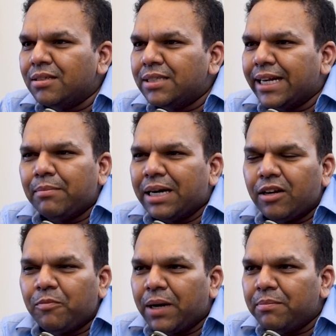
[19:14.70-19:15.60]
Second
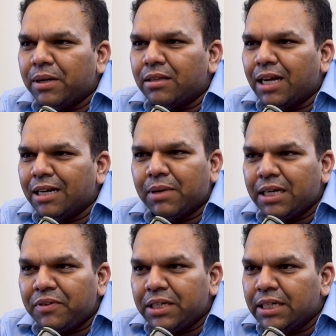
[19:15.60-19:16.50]
Battle of Panipat, Akbar
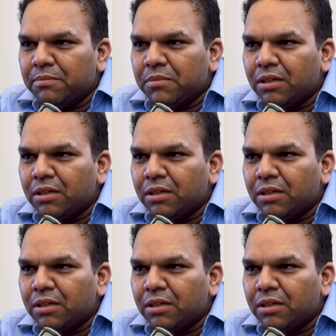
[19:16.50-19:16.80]
defeated him.